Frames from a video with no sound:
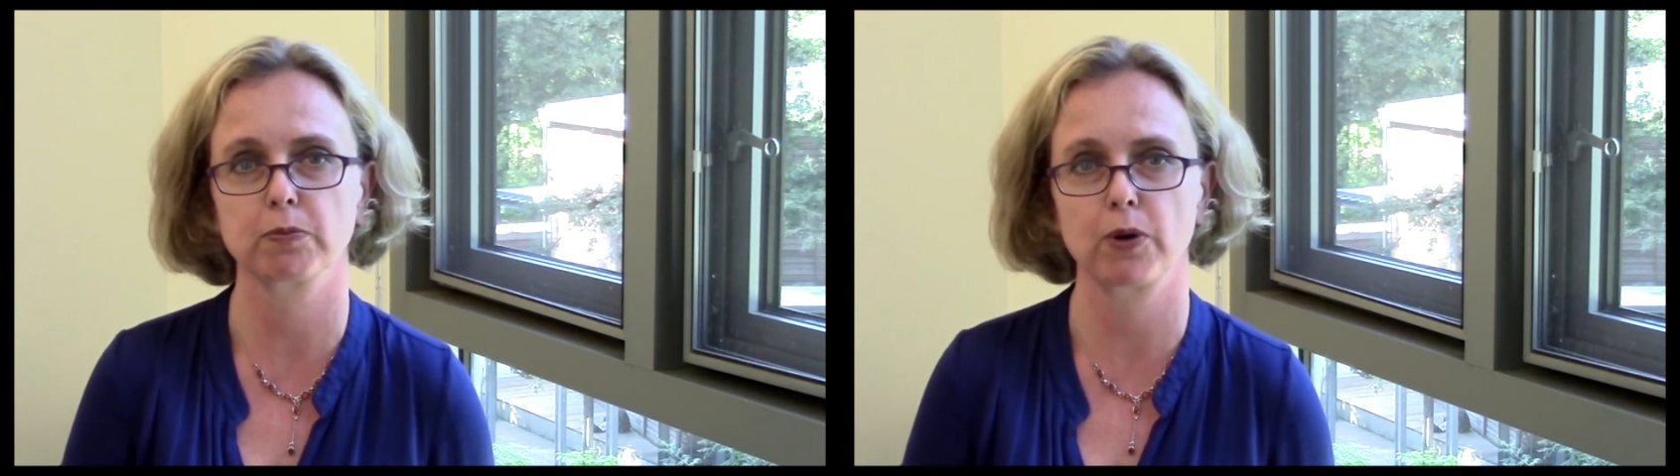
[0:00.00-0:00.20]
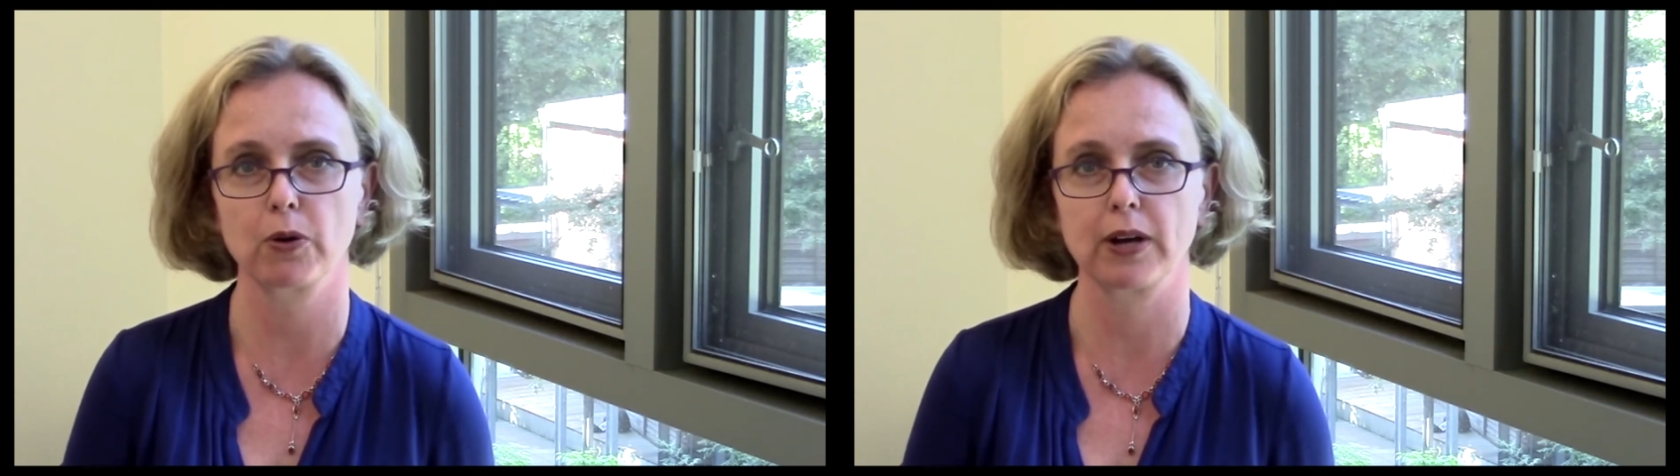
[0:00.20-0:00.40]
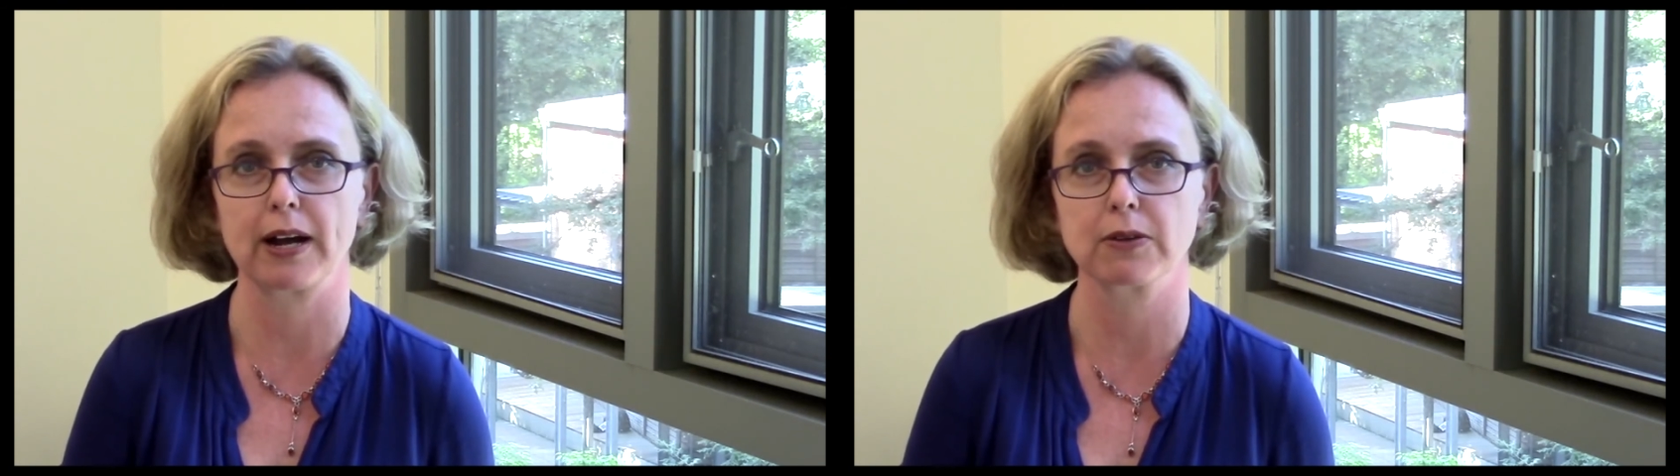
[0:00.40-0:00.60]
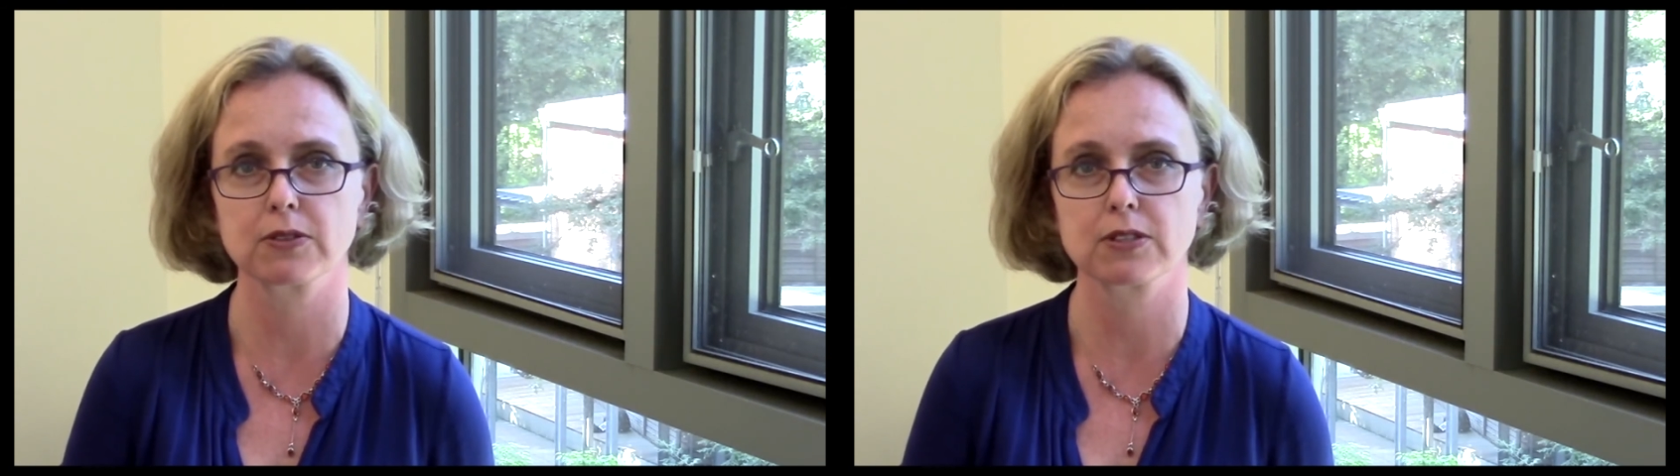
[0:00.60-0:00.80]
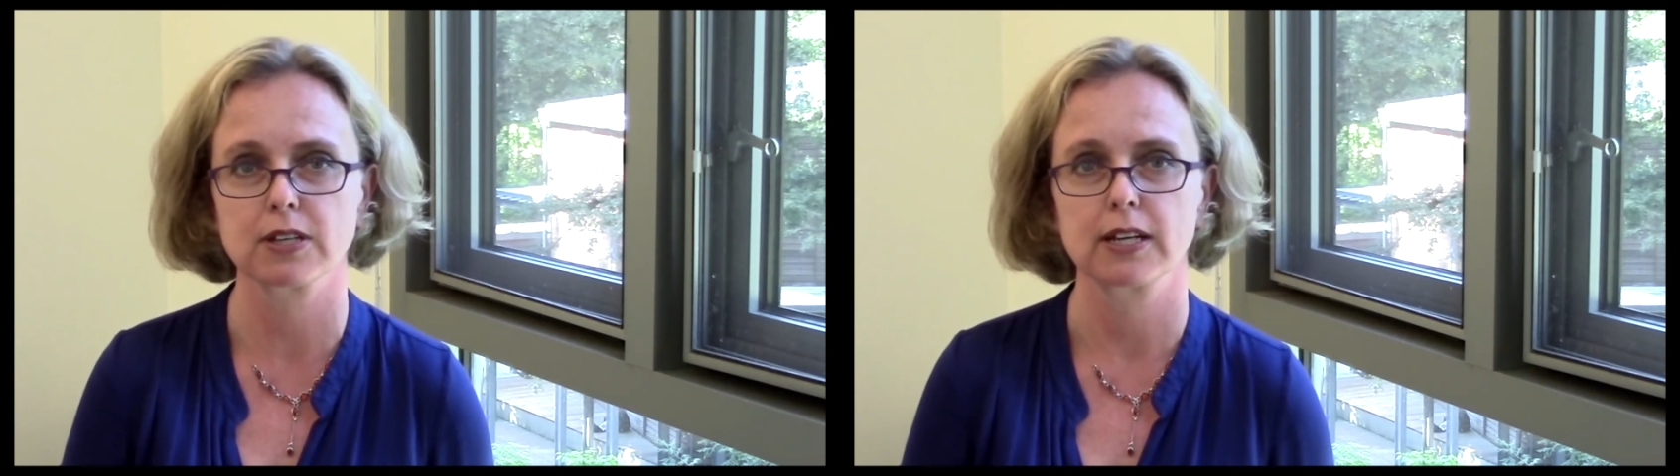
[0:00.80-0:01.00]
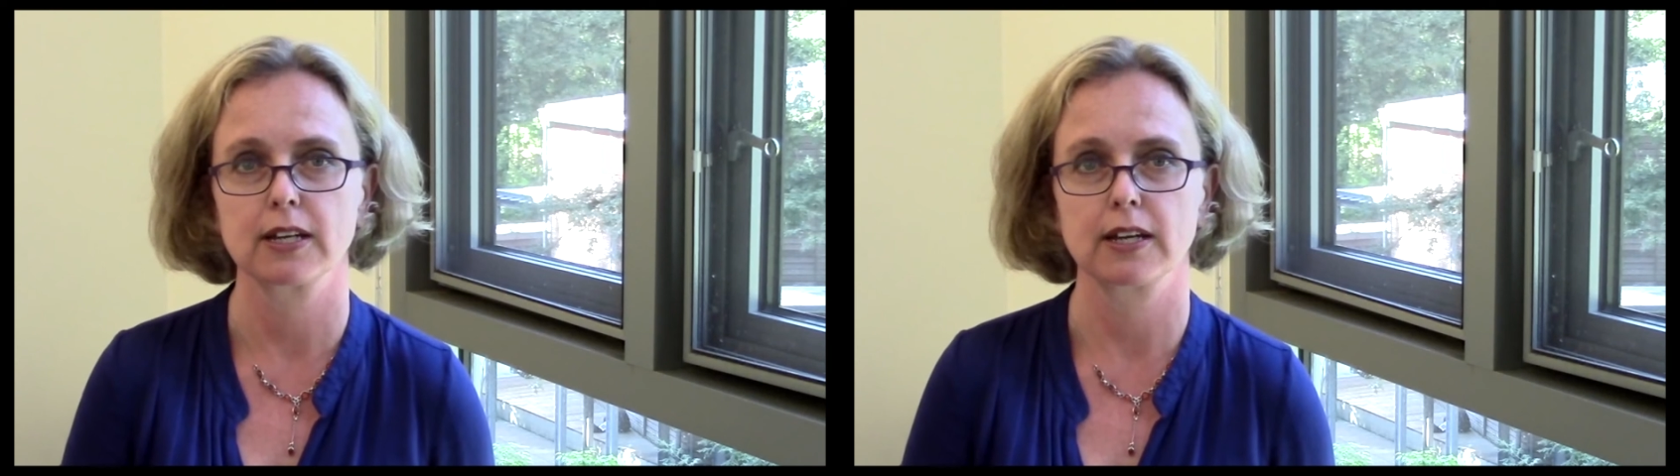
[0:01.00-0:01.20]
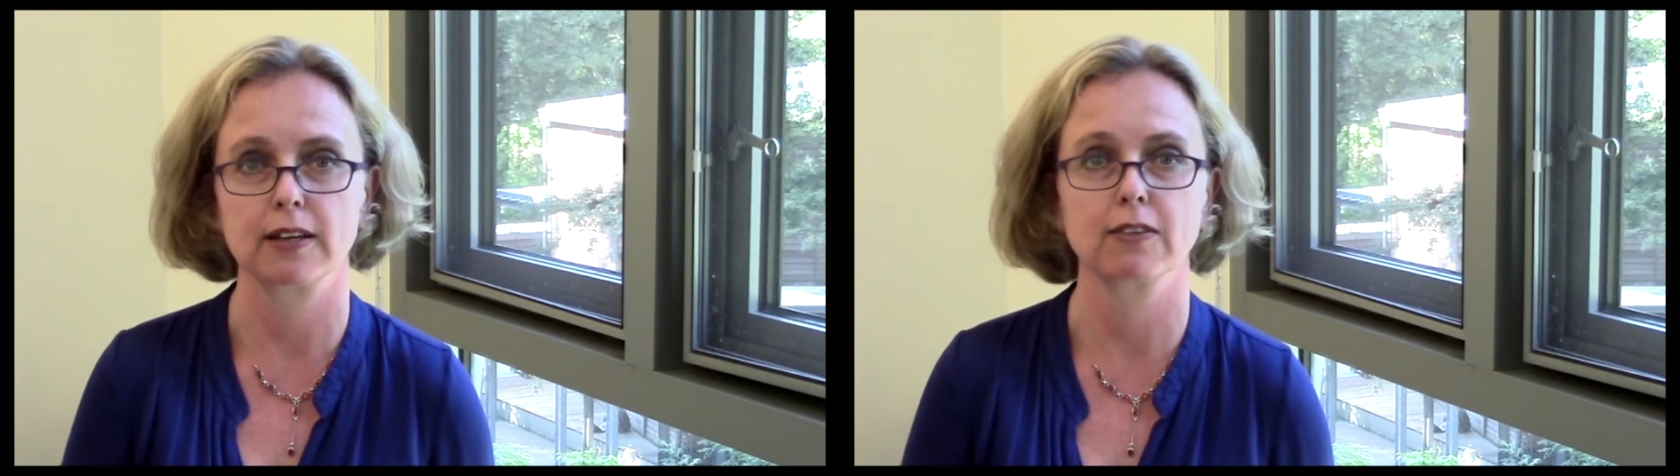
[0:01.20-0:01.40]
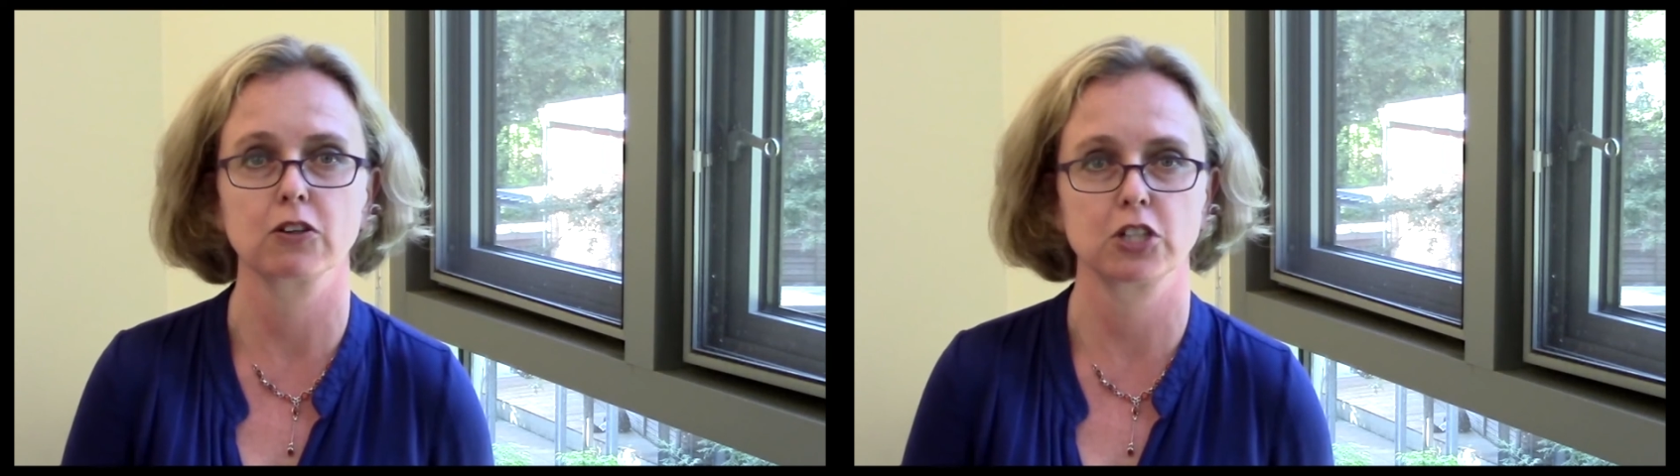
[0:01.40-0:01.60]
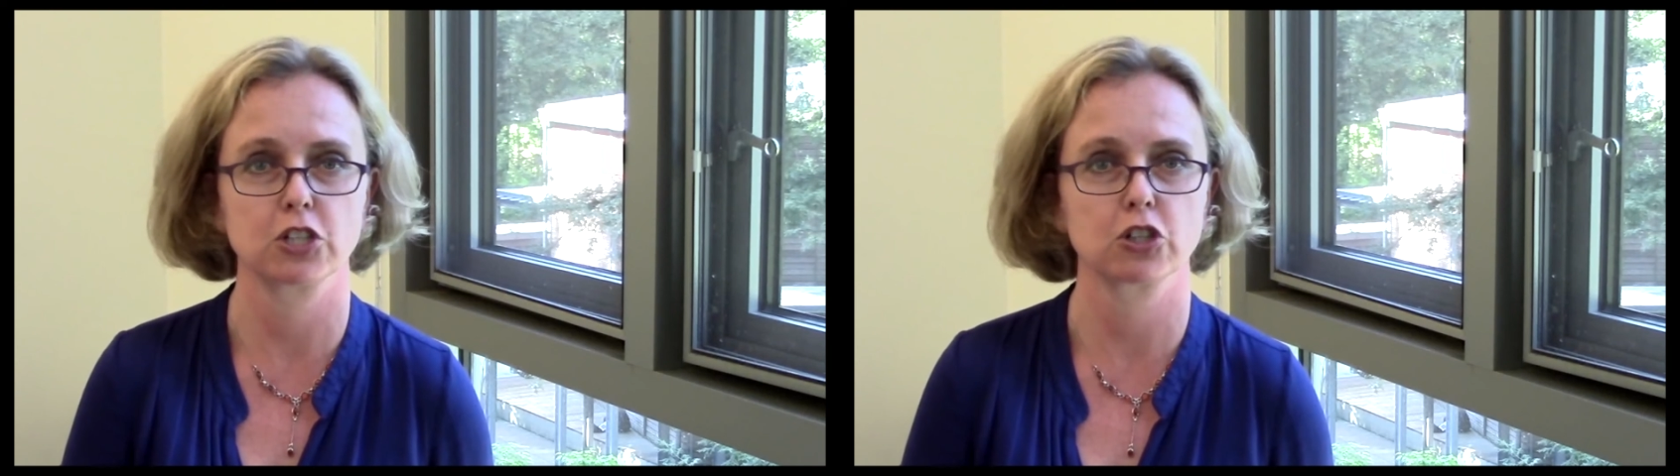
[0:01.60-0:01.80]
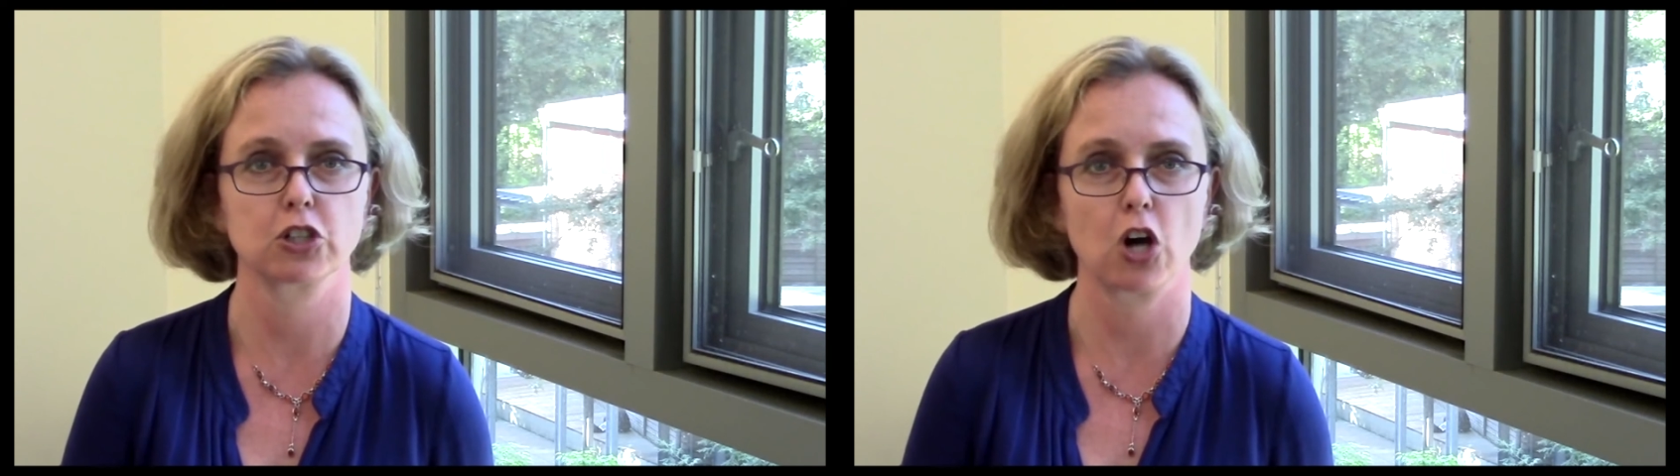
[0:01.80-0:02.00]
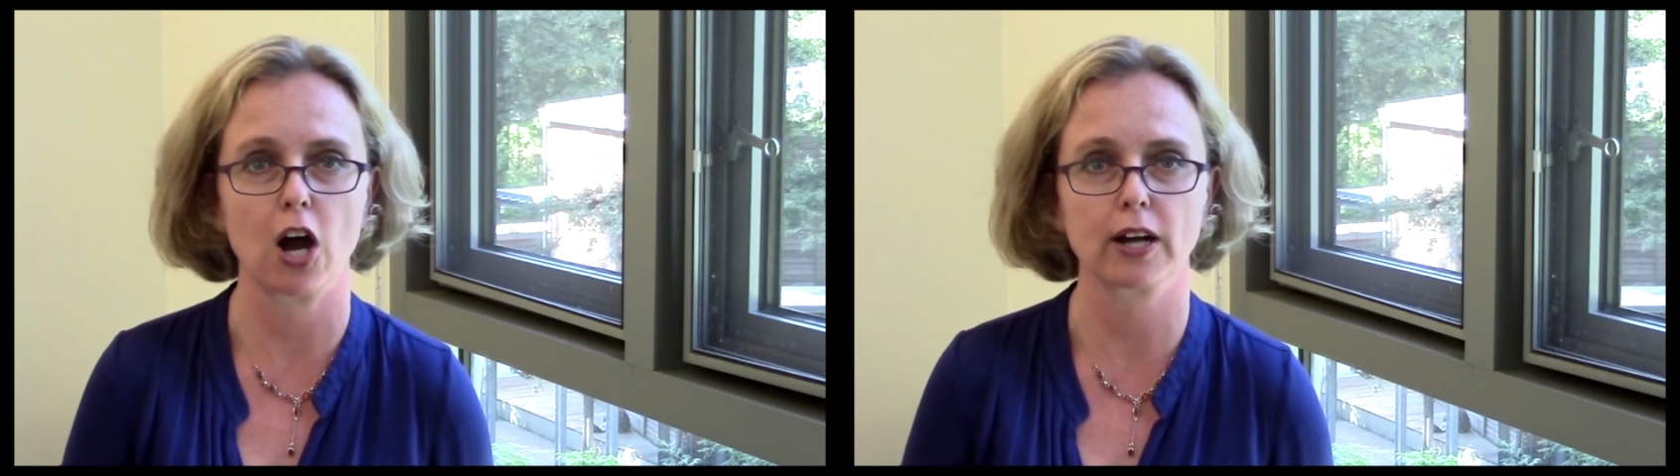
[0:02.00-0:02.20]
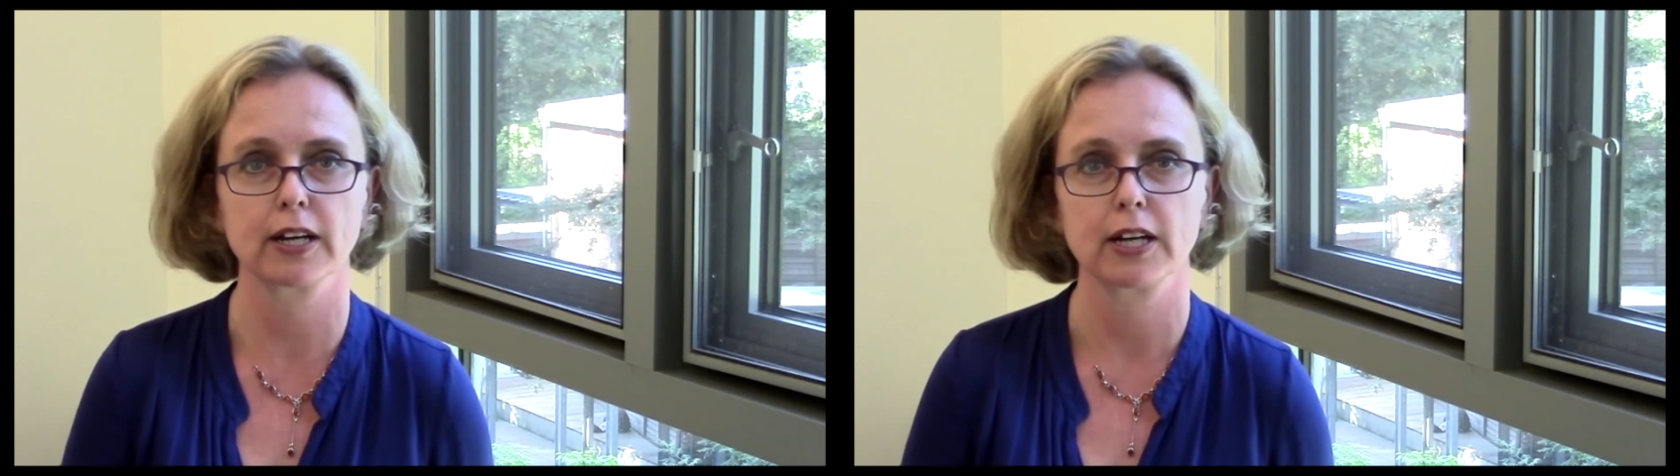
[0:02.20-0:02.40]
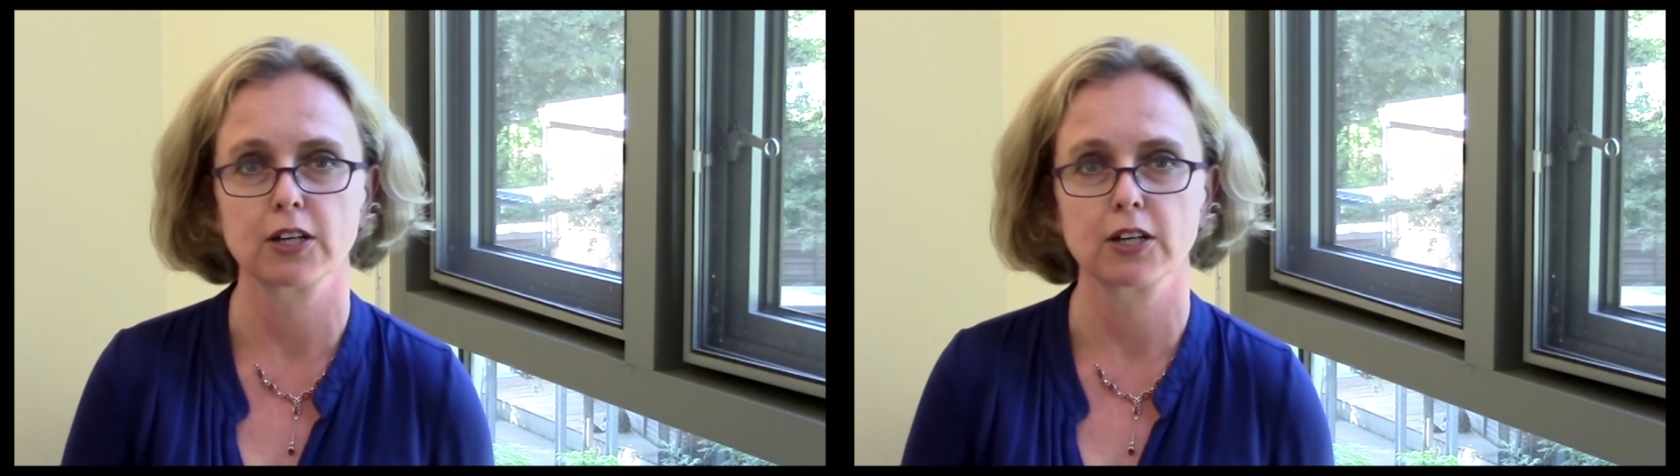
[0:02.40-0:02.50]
pronouns in their teacher talk.